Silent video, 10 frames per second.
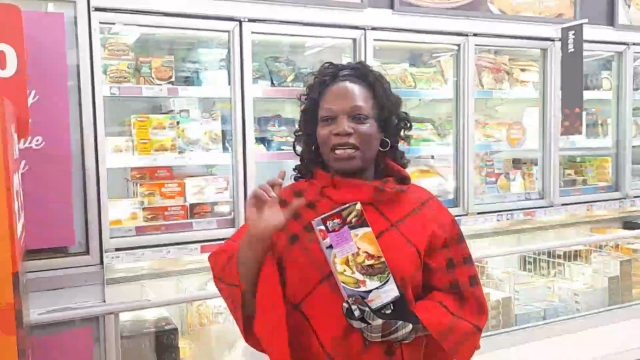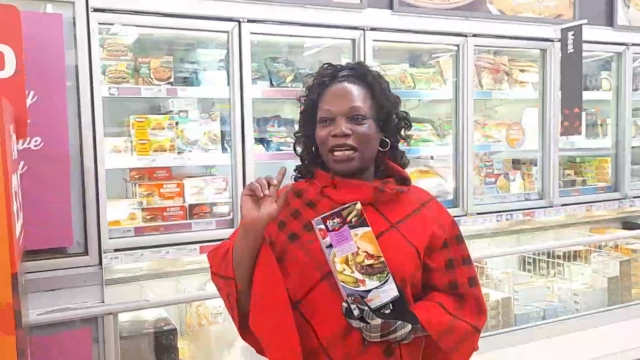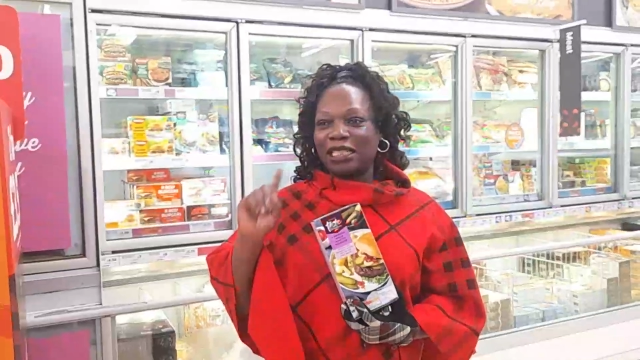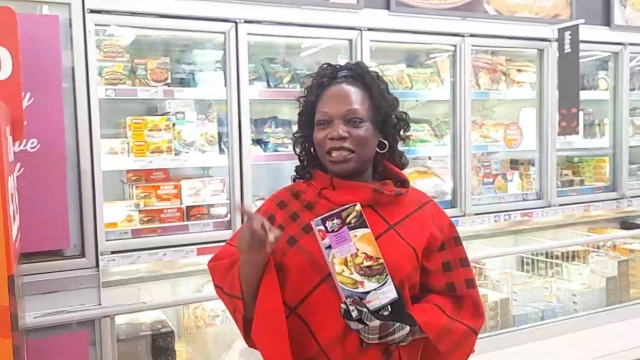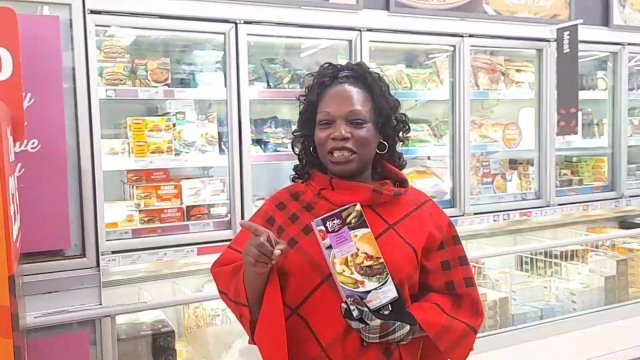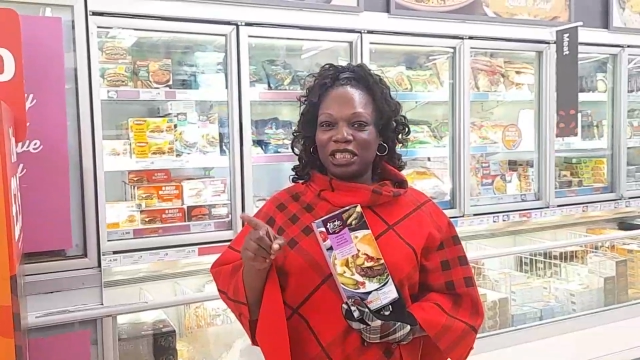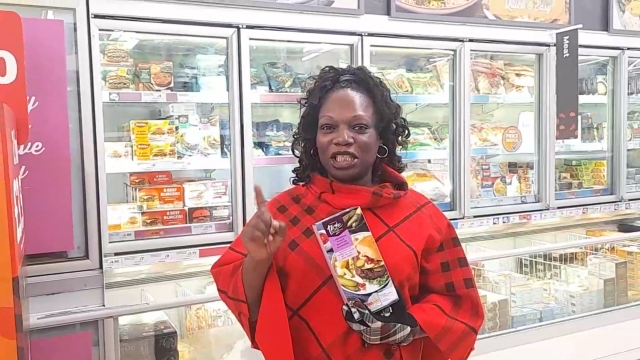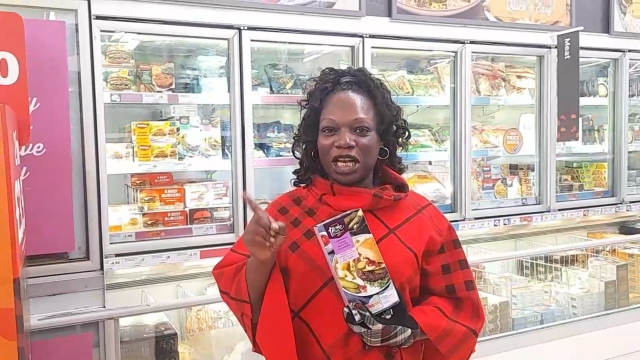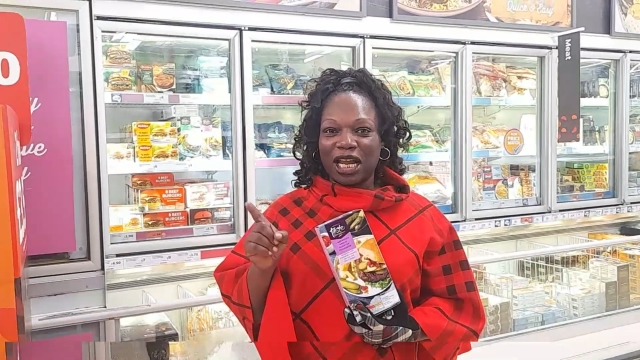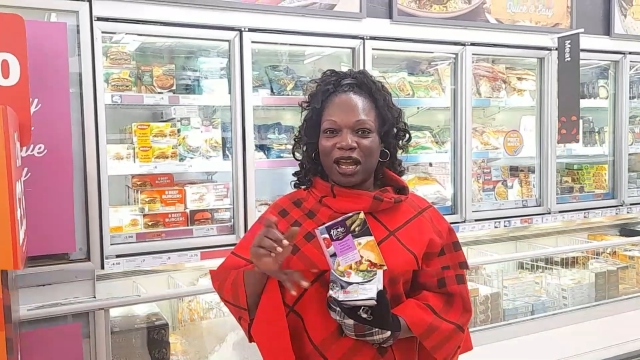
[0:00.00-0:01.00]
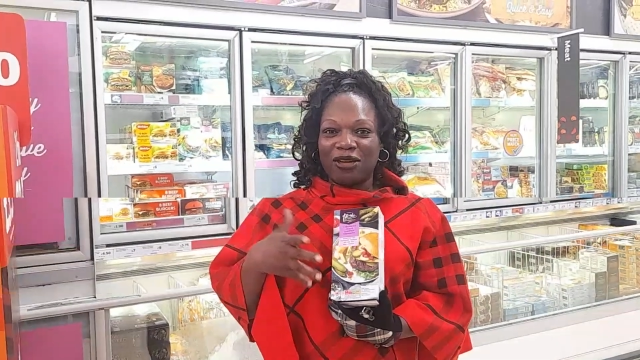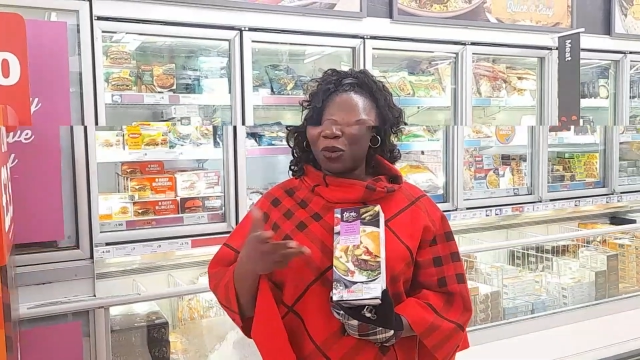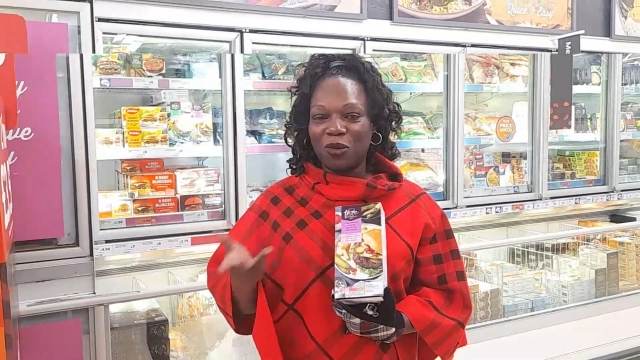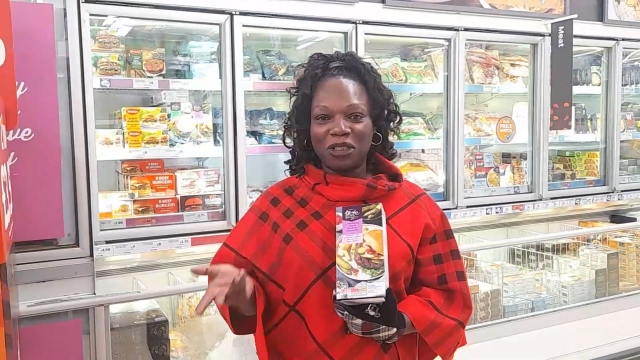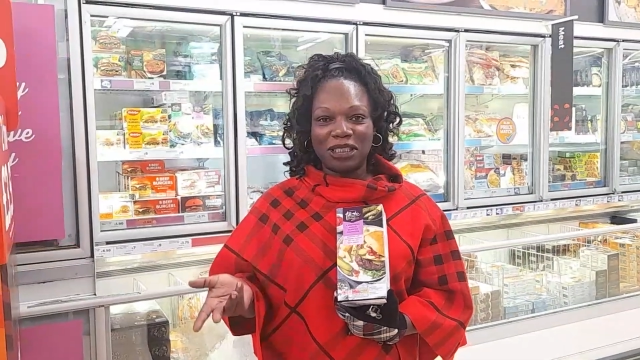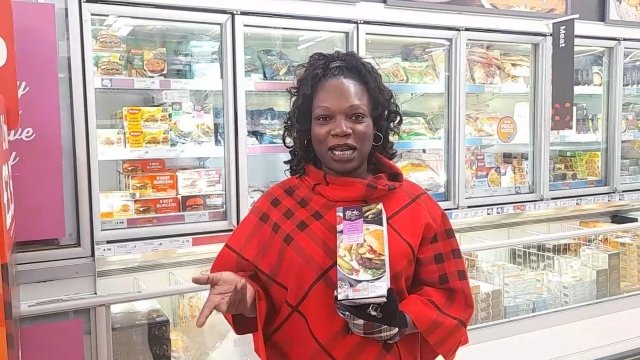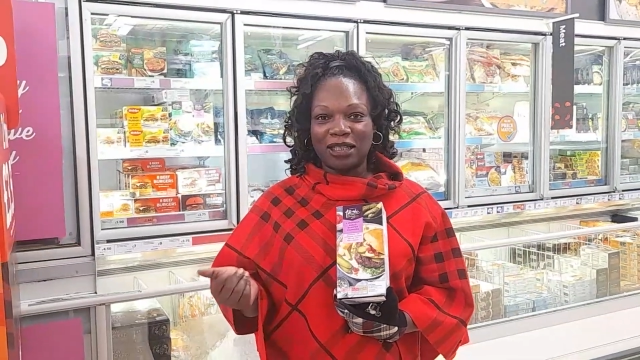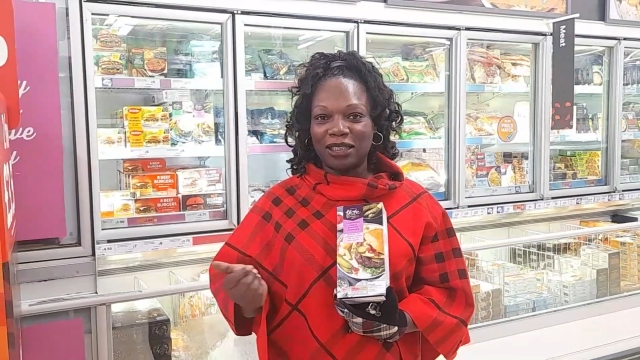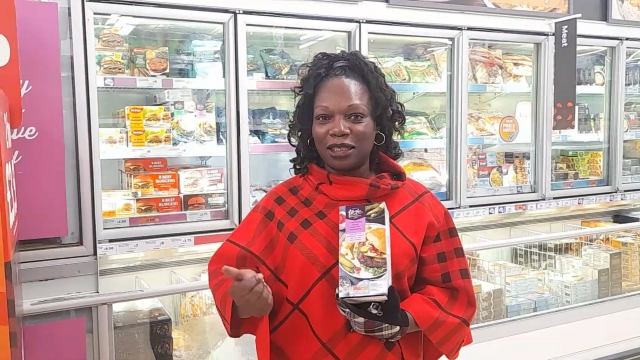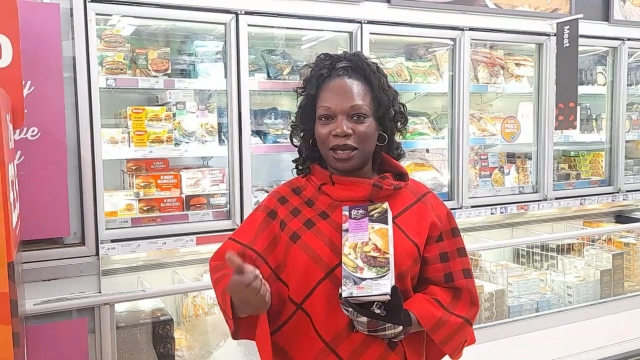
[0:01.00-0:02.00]
and head to the checkout call the
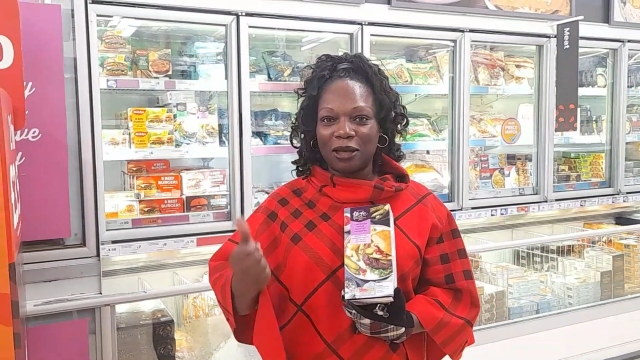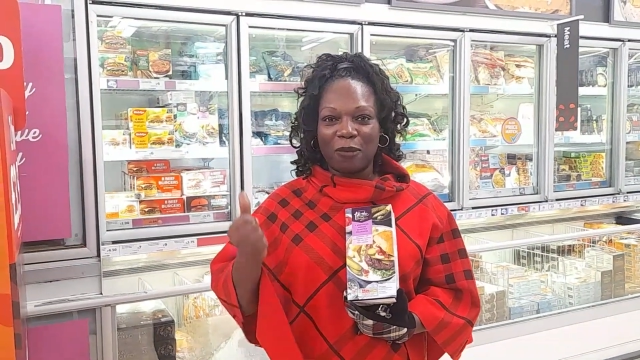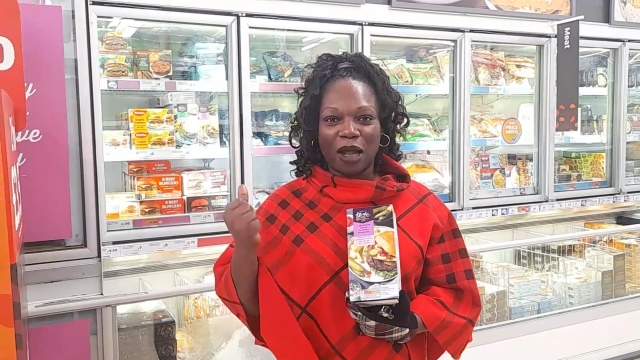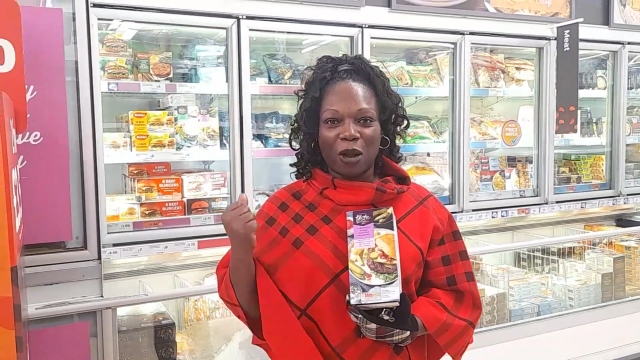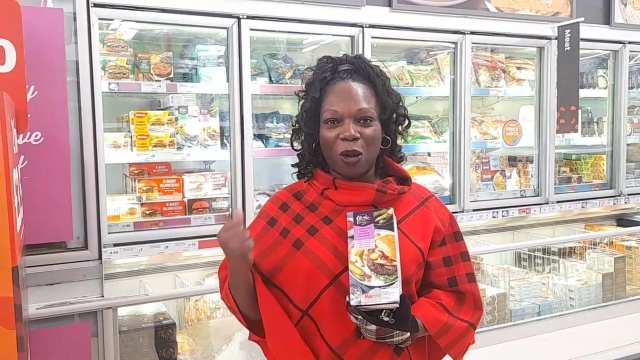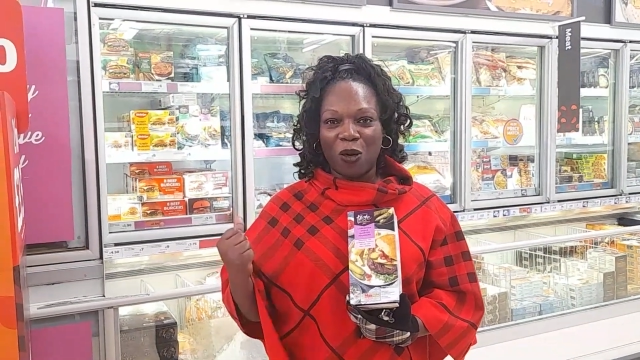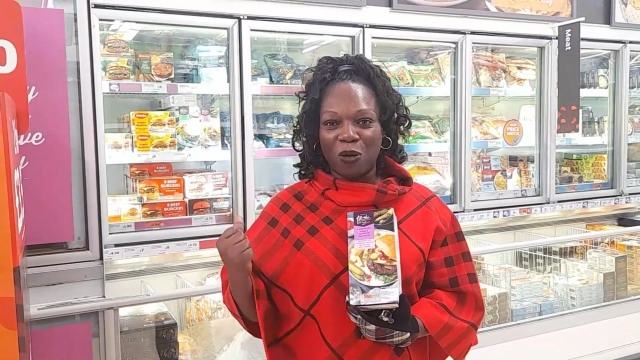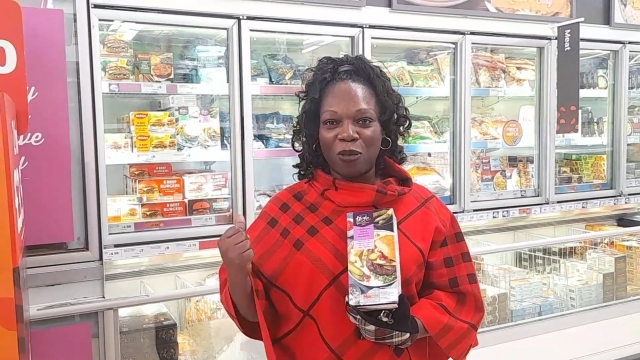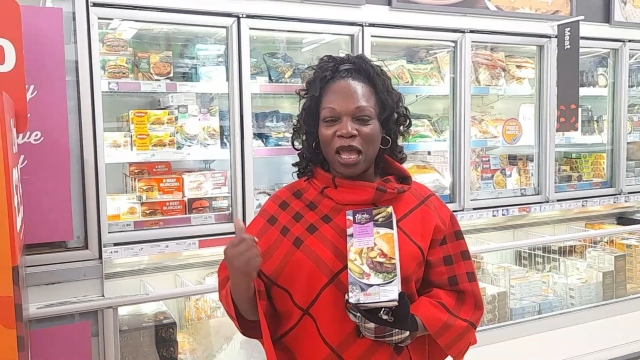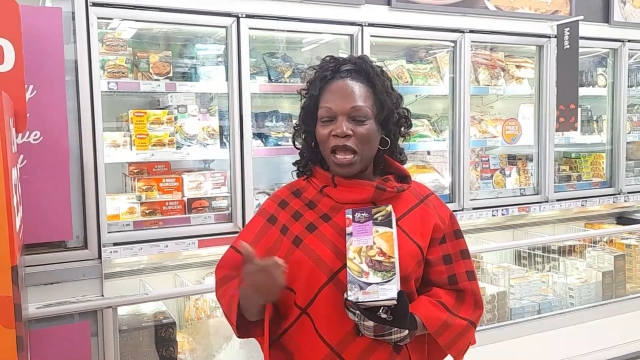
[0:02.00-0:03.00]
taxi head back home